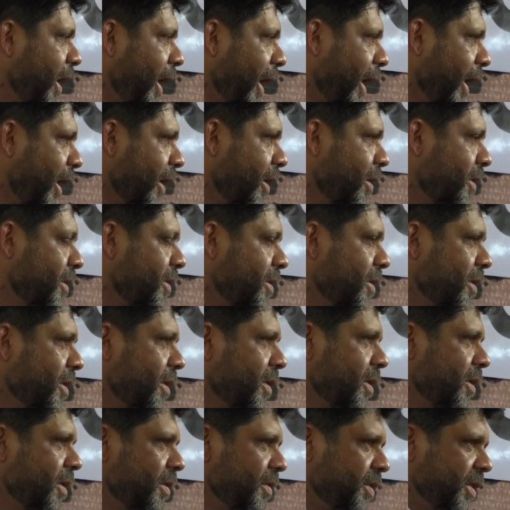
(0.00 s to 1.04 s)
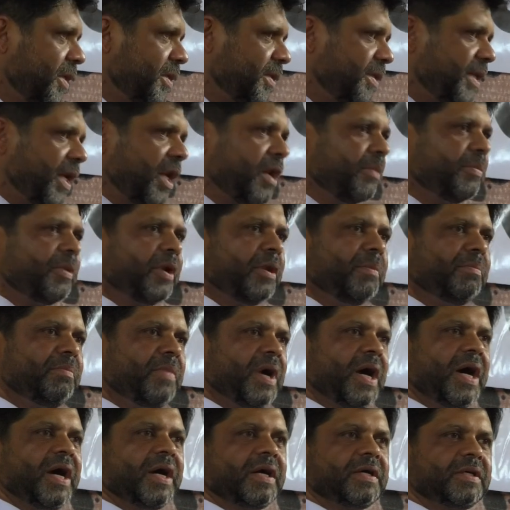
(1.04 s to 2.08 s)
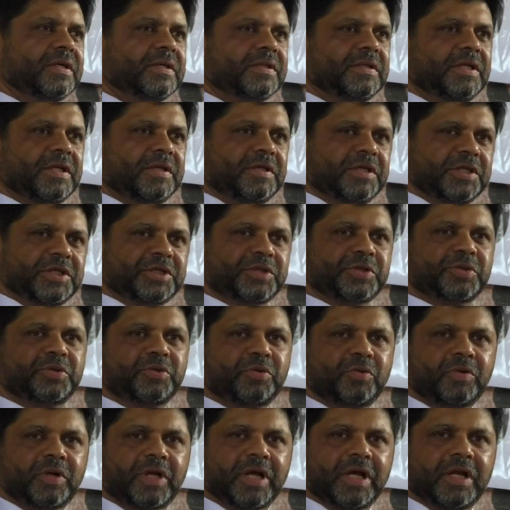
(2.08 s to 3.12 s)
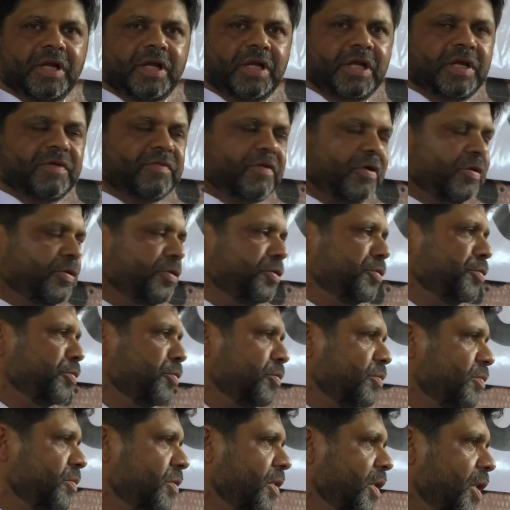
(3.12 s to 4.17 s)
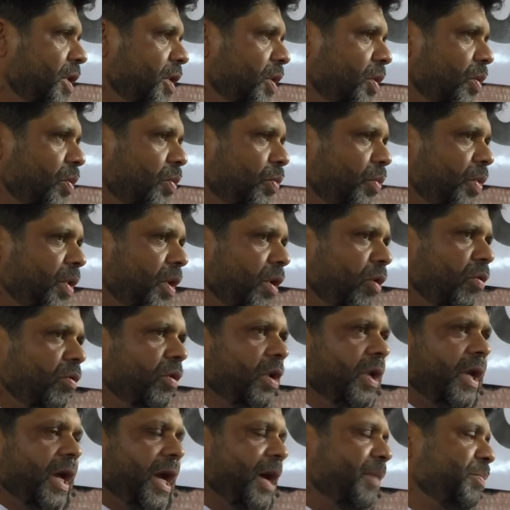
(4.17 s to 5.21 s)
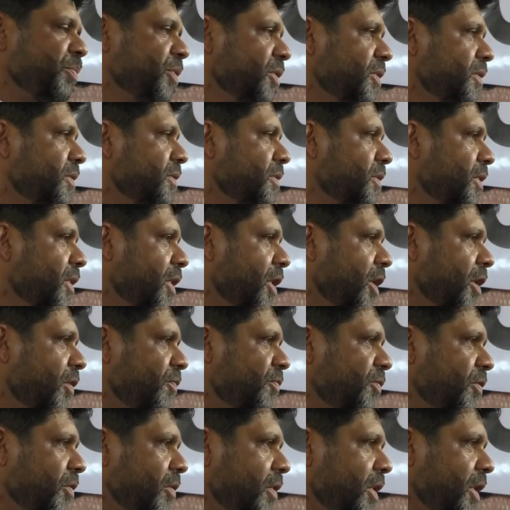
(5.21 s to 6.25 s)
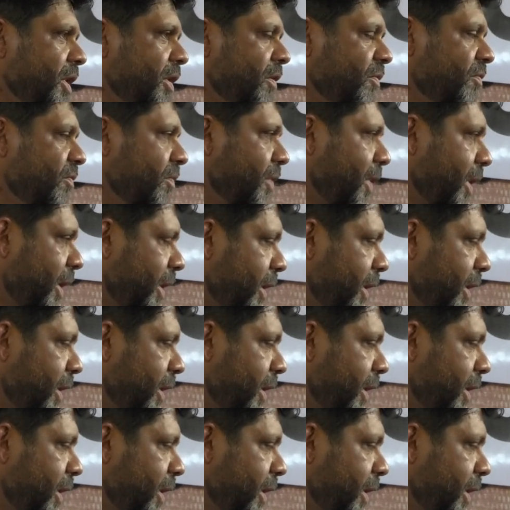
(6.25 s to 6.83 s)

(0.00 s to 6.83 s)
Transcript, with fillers: And the indelible mark that this school can leave on you will only happen if you leave